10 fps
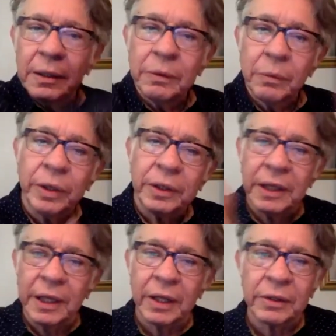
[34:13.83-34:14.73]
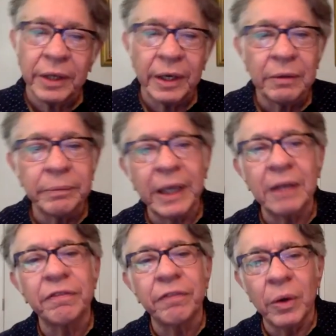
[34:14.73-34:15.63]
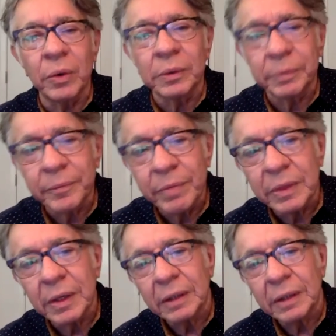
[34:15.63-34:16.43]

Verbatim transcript: work together, you know, make it flow. All